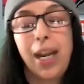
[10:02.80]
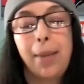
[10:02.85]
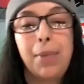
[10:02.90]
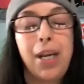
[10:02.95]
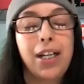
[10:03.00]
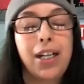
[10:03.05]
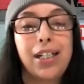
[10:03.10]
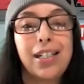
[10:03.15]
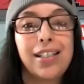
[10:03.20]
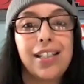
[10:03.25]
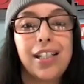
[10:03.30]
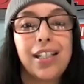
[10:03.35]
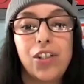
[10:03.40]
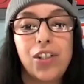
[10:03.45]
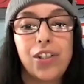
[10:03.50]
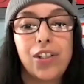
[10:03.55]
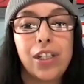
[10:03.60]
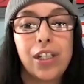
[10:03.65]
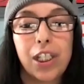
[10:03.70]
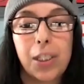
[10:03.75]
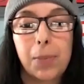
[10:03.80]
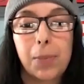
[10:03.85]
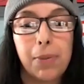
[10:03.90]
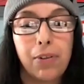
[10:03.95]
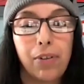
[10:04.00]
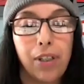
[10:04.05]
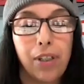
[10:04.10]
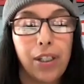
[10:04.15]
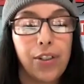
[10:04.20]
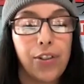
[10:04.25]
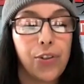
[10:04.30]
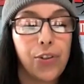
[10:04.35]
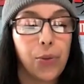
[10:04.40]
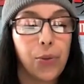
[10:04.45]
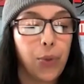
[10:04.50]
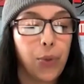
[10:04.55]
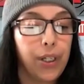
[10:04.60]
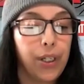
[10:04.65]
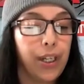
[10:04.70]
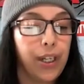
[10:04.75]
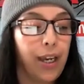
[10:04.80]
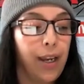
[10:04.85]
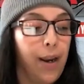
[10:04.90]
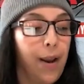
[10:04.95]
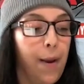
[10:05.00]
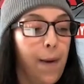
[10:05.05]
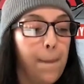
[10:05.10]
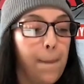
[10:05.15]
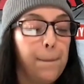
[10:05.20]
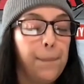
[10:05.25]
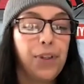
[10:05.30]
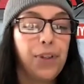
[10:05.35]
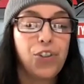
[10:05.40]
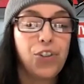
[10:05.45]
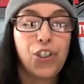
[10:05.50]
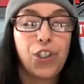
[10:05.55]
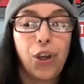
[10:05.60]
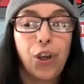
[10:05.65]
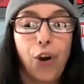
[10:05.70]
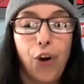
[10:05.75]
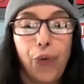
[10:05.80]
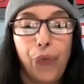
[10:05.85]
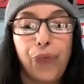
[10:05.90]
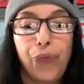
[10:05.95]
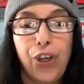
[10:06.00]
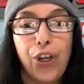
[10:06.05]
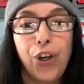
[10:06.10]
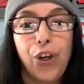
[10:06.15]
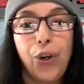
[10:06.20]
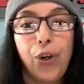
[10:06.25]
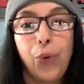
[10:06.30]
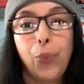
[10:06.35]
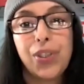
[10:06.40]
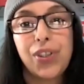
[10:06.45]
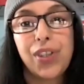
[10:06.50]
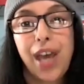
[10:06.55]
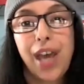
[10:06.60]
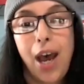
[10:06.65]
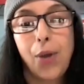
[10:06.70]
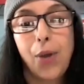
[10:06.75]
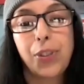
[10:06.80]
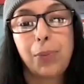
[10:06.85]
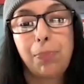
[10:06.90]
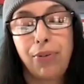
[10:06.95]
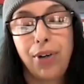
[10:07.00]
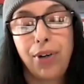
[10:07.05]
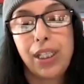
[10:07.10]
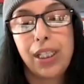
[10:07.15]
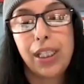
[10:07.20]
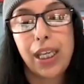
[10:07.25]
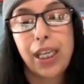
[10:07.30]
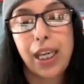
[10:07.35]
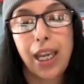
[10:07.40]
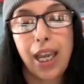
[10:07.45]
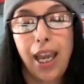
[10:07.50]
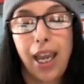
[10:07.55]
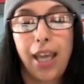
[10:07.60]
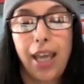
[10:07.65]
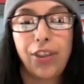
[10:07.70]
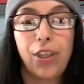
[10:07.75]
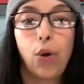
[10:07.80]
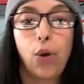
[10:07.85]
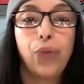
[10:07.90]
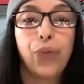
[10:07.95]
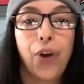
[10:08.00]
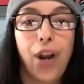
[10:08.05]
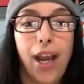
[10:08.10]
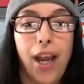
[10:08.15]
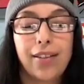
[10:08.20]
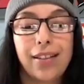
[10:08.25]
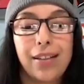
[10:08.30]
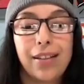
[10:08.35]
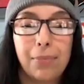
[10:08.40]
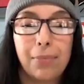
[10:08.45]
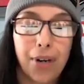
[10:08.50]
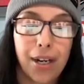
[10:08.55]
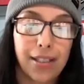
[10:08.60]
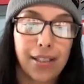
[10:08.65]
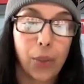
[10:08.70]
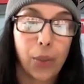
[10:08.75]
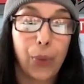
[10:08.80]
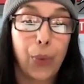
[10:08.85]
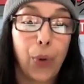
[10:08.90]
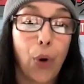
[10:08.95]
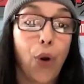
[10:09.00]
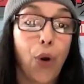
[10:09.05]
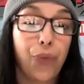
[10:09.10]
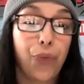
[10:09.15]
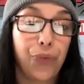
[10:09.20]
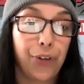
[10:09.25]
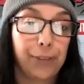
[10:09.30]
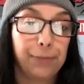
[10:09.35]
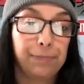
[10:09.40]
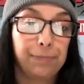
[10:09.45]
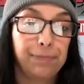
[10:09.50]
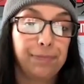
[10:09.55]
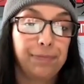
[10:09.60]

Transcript: I'm not going to say she's inexperienced or whatnot, But her fear was the house appraising at the over asking price that we were offering.